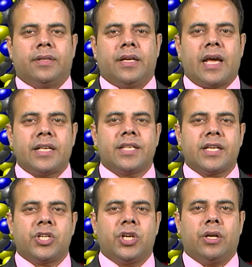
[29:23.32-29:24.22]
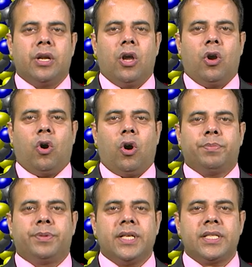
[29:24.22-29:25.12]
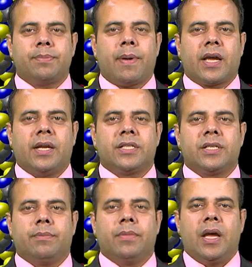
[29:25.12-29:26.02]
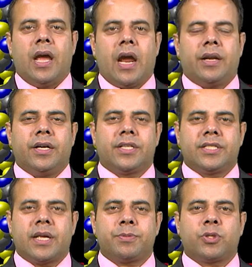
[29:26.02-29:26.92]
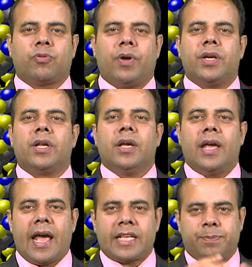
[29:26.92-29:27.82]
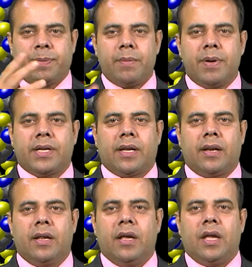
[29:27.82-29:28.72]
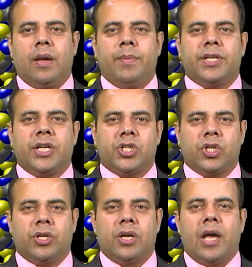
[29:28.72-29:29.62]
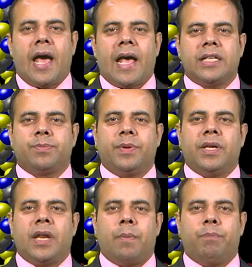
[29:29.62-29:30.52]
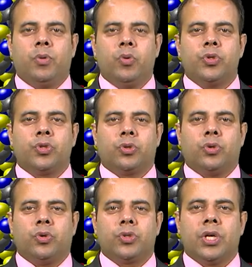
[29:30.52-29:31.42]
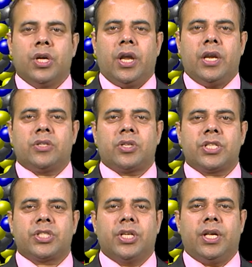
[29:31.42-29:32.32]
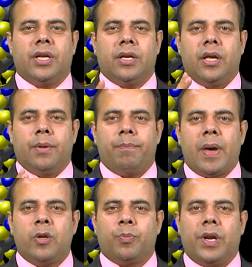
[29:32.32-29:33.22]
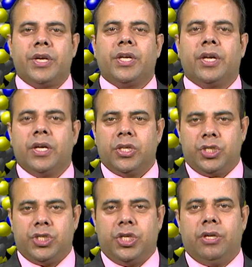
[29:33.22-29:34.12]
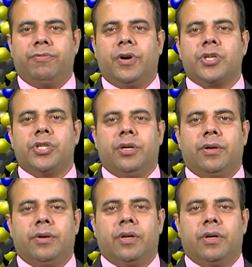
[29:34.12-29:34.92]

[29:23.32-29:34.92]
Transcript: The dissection of this mechanism and its subsequent experimental imitation has been a boon to those interested in manipulating gene function